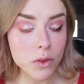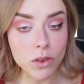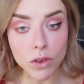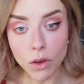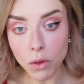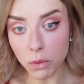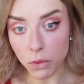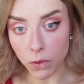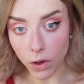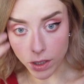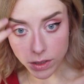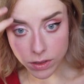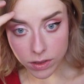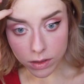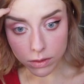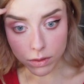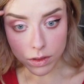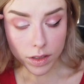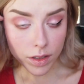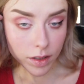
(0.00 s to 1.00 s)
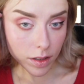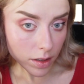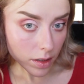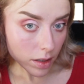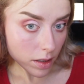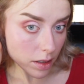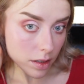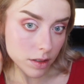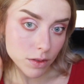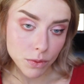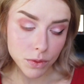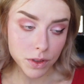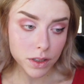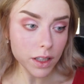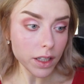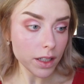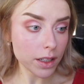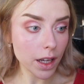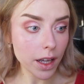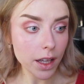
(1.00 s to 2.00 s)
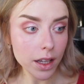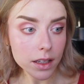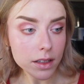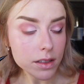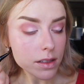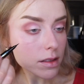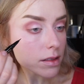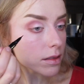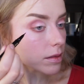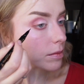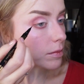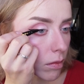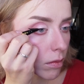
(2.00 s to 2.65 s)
so far so good, really nice.